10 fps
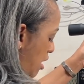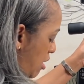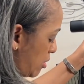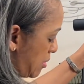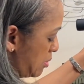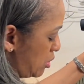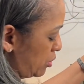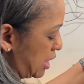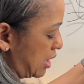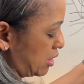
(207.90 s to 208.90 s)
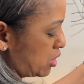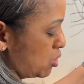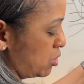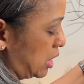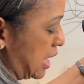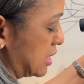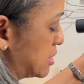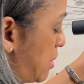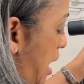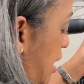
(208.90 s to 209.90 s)
me move that cool glass
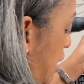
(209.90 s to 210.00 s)
of mine